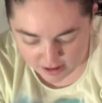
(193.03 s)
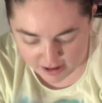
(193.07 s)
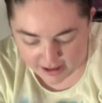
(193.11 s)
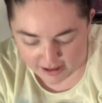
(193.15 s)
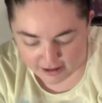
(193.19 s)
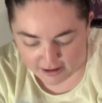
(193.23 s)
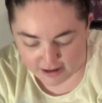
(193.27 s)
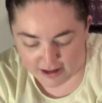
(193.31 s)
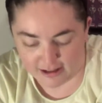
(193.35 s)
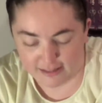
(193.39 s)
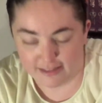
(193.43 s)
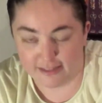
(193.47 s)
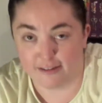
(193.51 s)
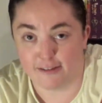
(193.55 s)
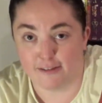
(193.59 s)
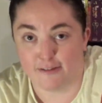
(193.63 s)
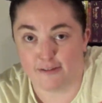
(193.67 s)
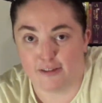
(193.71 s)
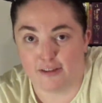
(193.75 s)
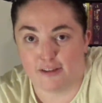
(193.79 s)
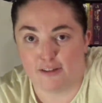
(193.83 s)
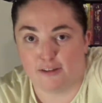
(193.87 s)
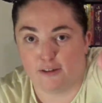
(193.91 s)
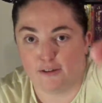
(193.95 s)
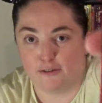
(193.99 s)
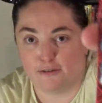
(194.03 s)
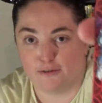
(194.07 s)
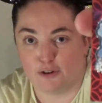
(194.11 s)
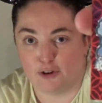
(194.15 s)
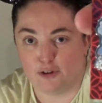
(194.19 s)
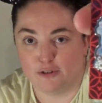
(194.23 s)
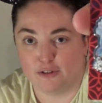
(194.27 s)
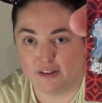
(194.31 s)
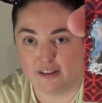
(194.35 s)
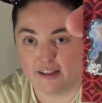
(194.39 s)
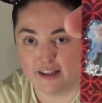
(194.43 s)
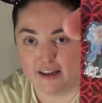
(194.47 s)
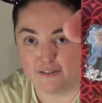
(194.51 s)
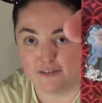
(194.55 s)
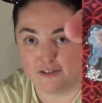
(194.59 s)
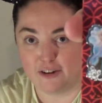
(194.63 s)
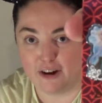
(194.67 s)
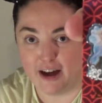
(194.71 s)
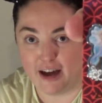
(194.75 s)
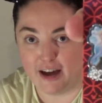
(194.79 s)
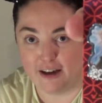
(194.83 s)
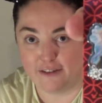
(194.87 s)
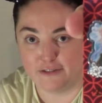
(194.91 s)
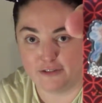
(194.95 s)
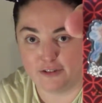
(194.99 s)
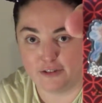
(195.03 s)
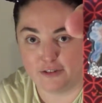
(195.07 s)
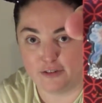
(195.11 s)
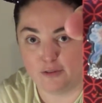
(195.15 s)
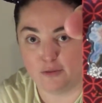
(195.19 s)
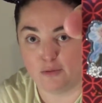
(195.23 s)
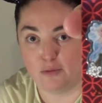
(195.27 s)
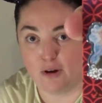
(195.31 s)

I got this, the, the Frozen Ever After the